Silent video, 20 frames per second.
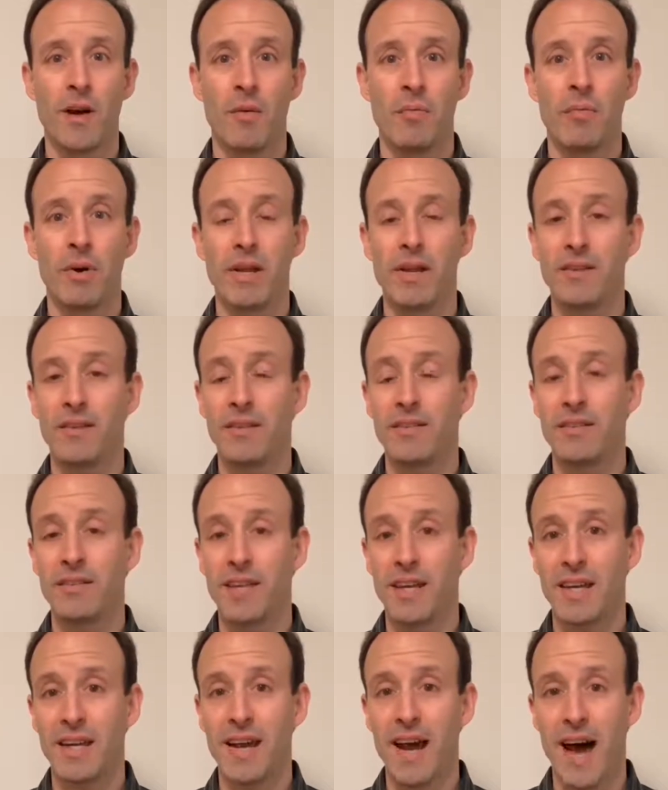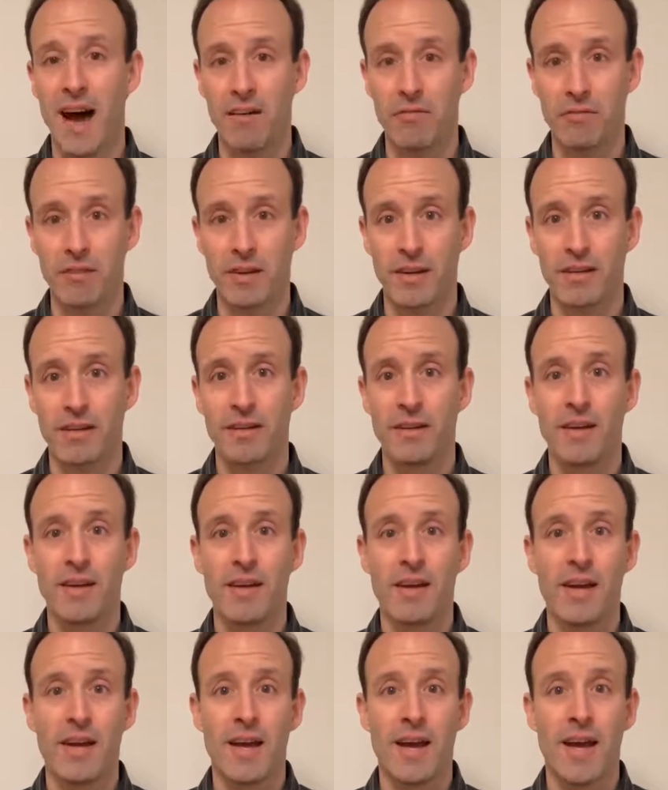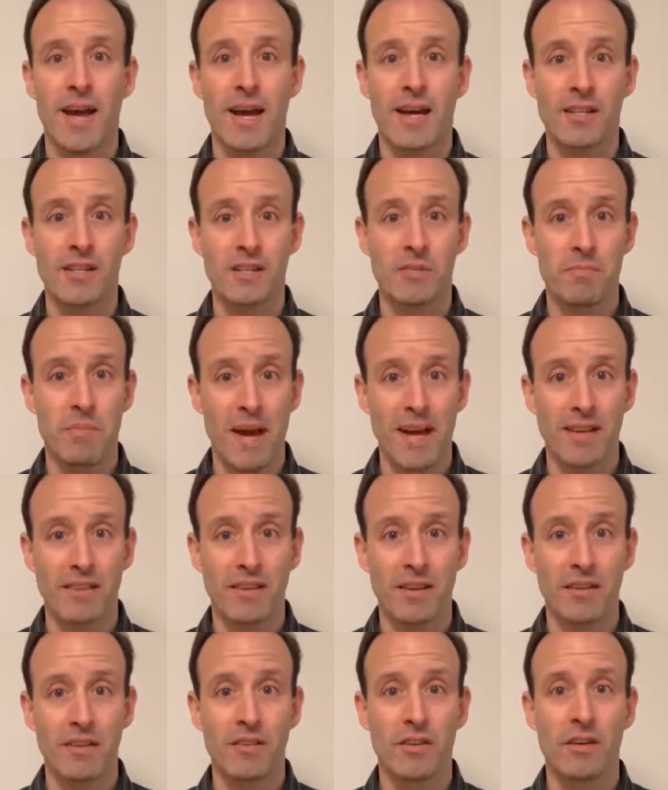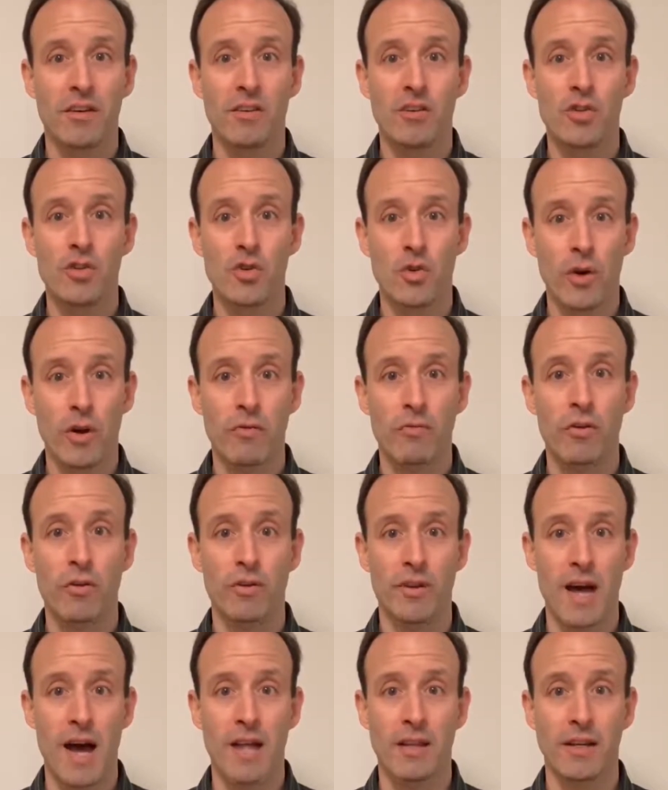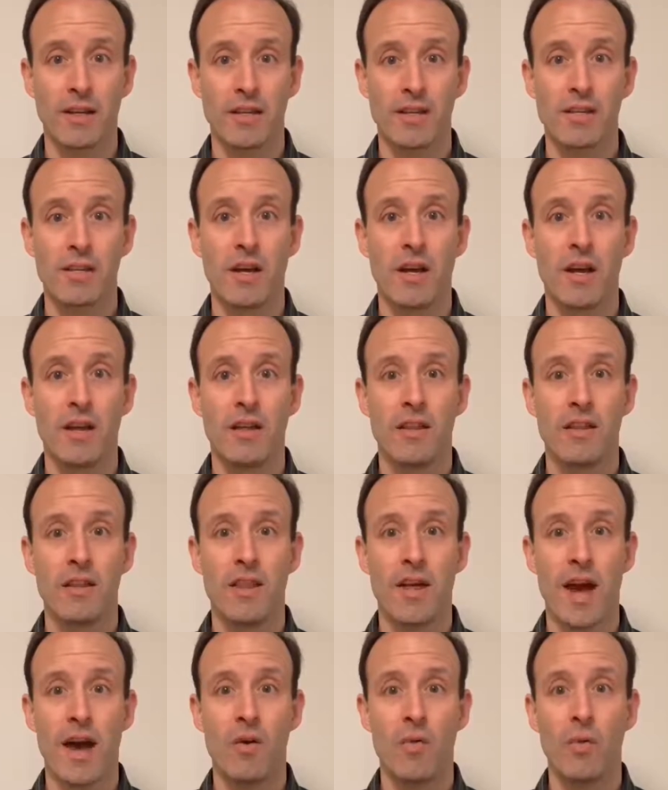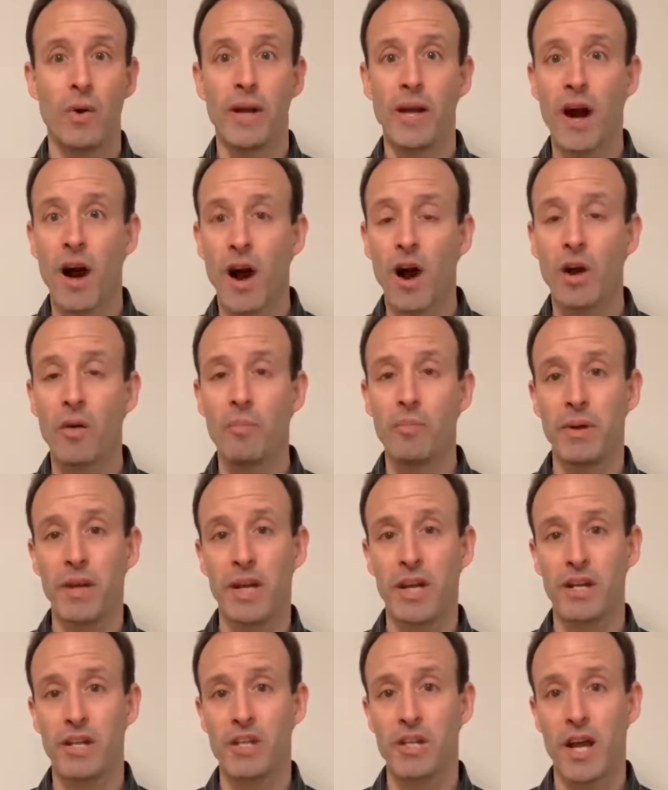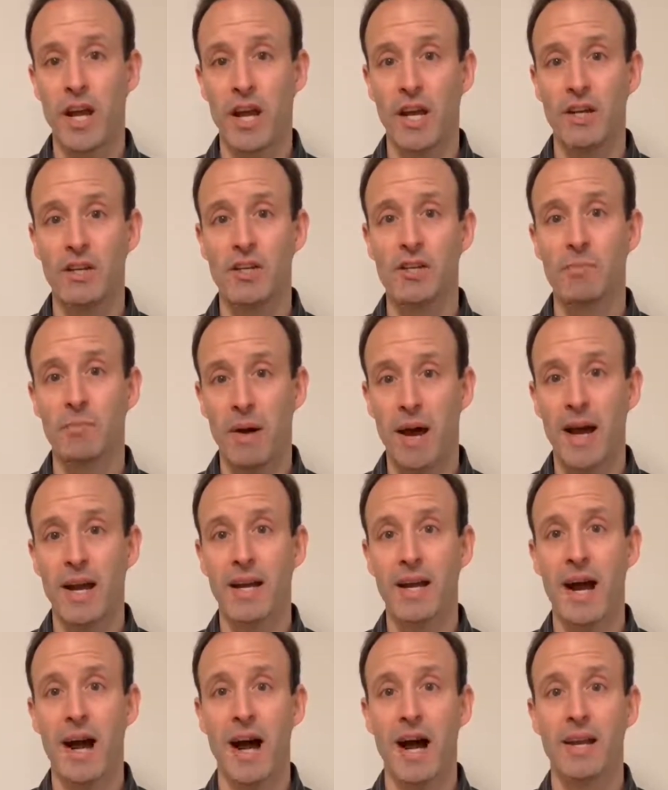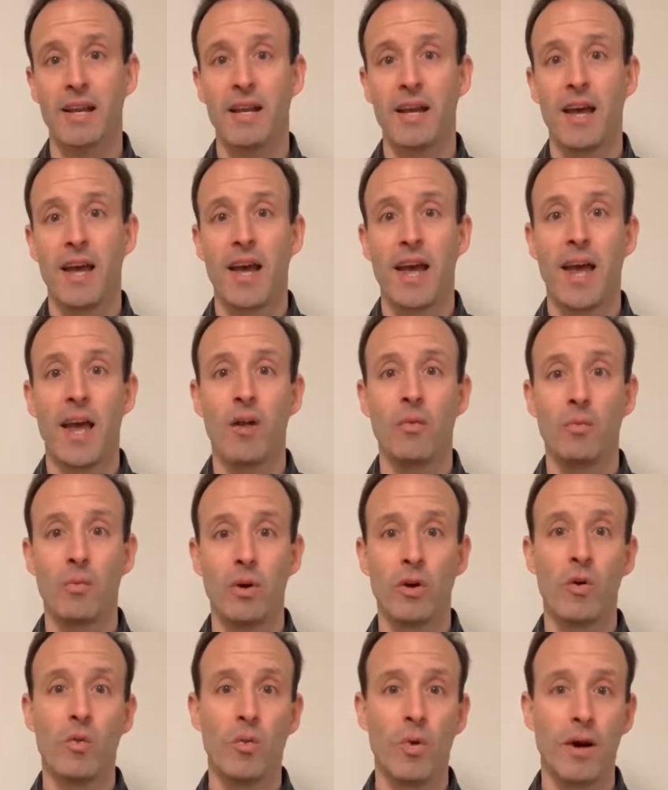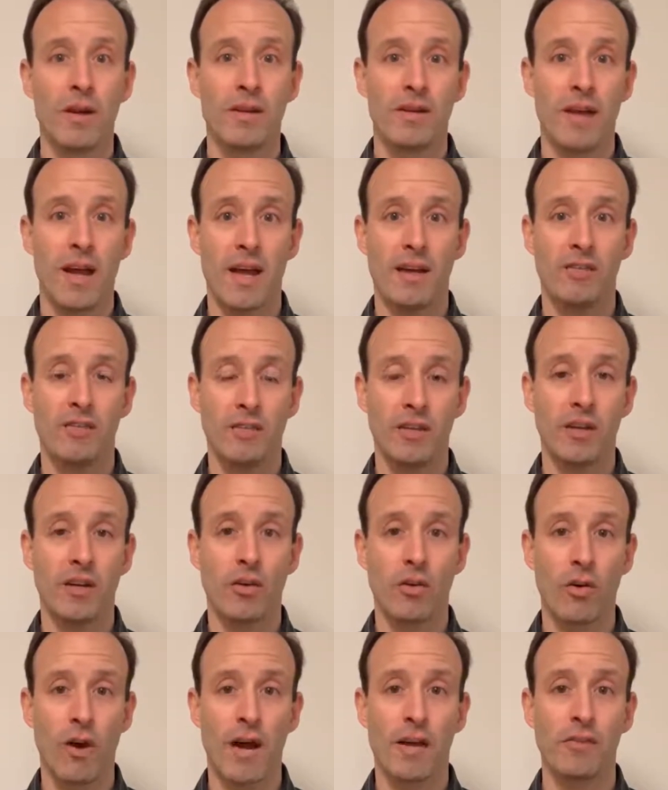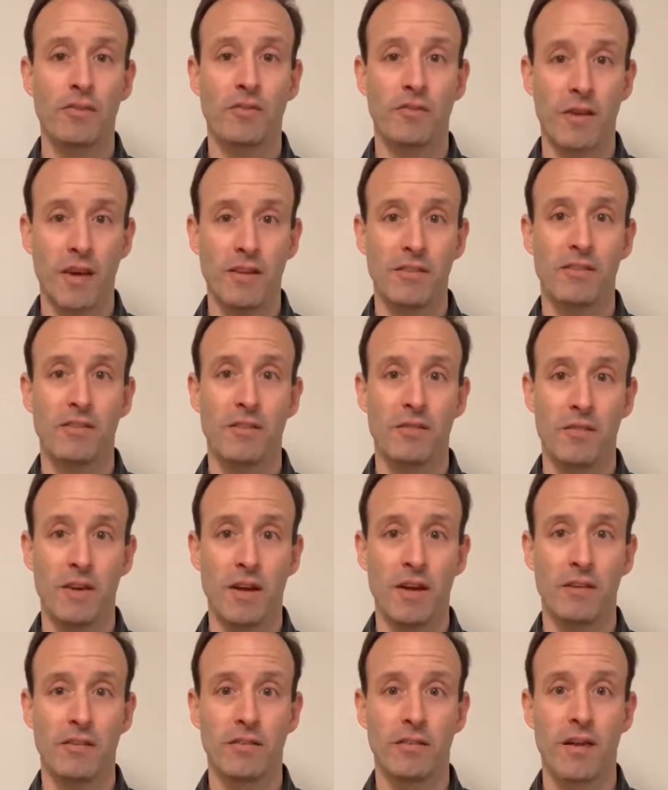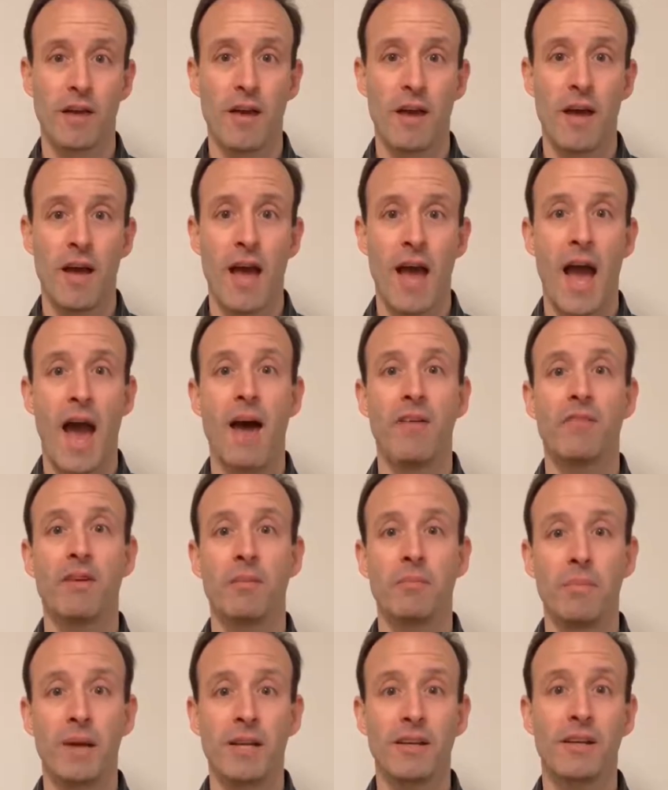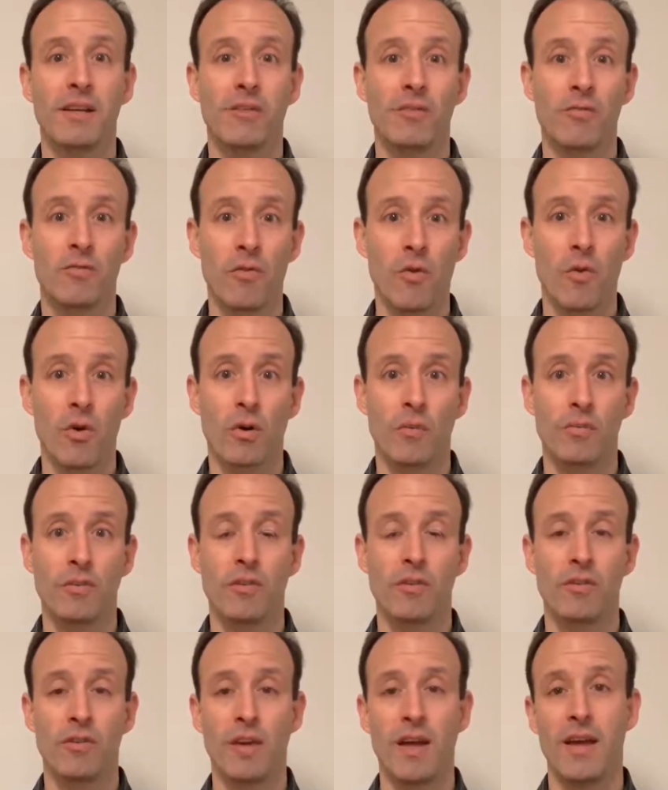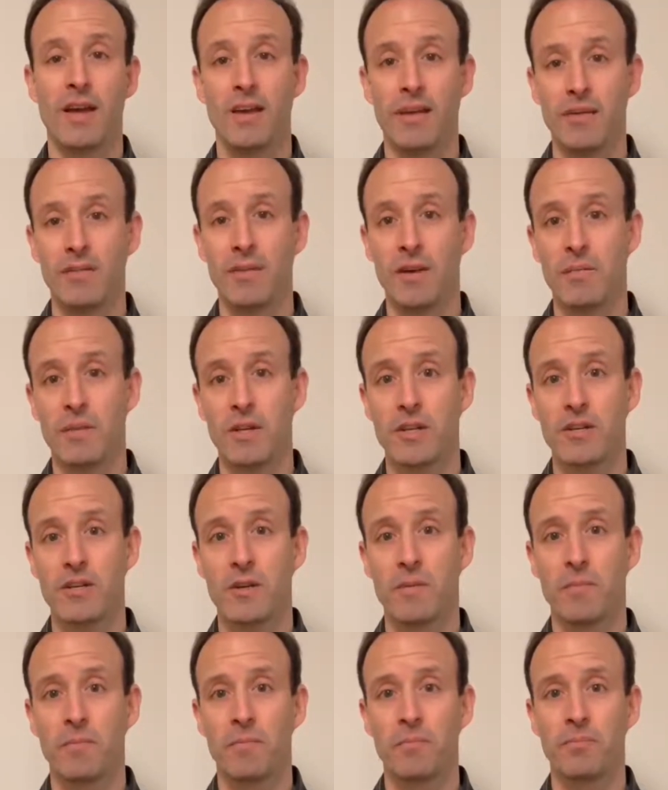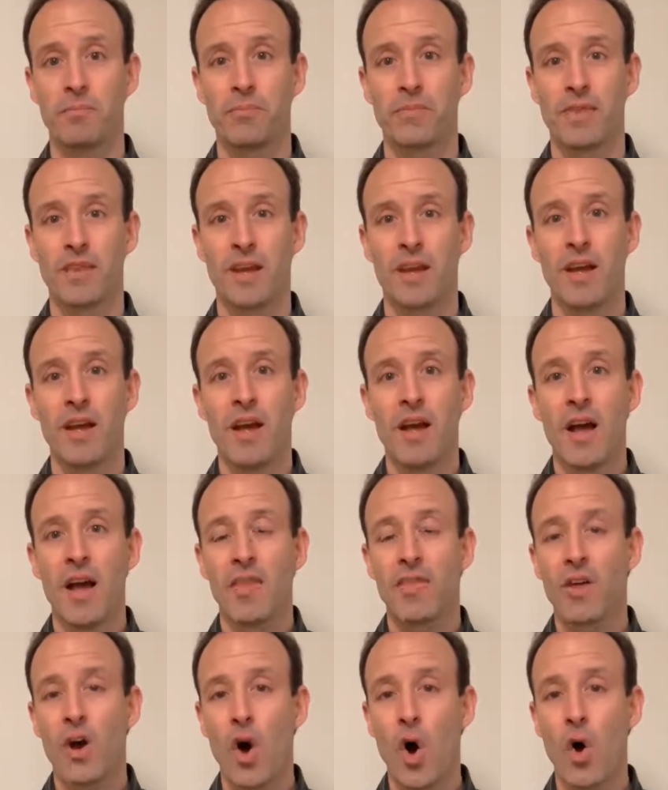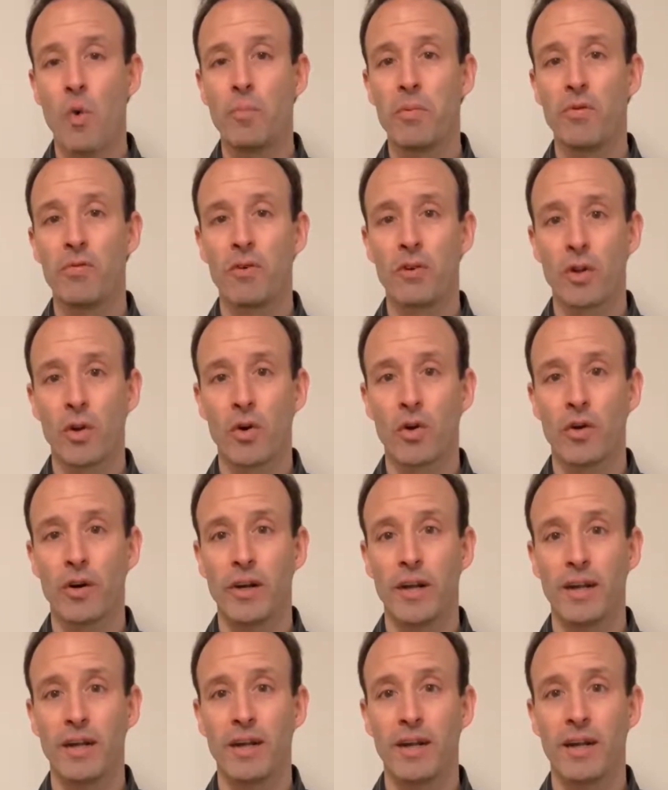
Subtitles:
but it is the confident, expectant, joyful knowledge that we are being changed by God and will one day see Christ face to face, having been conformed to his image. The hope of glory